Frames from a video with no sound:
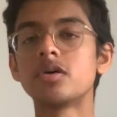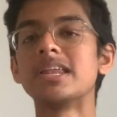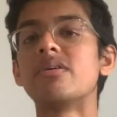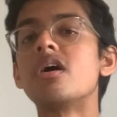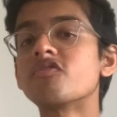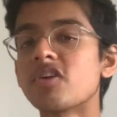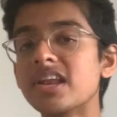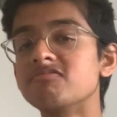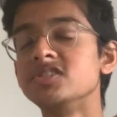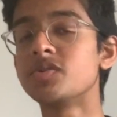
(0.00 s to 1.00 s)
Now, after
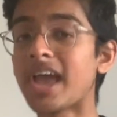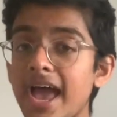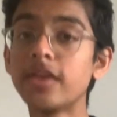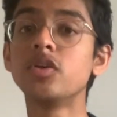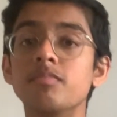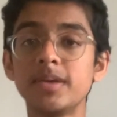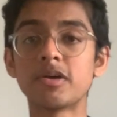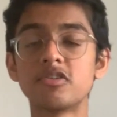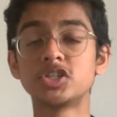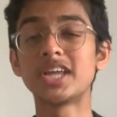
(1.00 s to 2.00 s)
A-levels, you can do BMAT
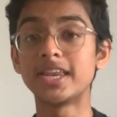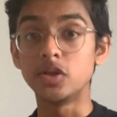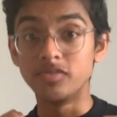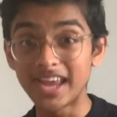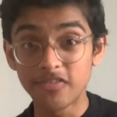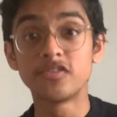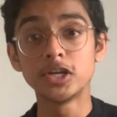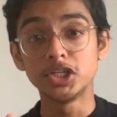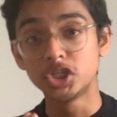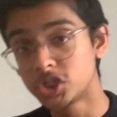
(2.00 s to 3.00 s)
revision, and you
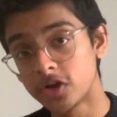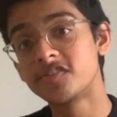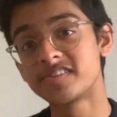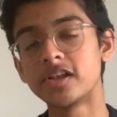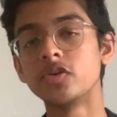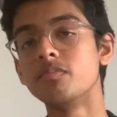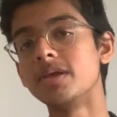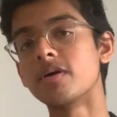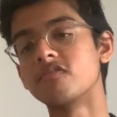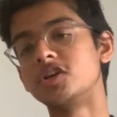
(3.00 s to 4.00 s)
definitely should still do
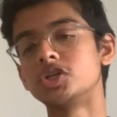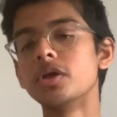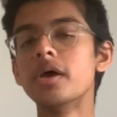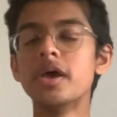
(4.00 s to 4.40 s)
BMAT revision.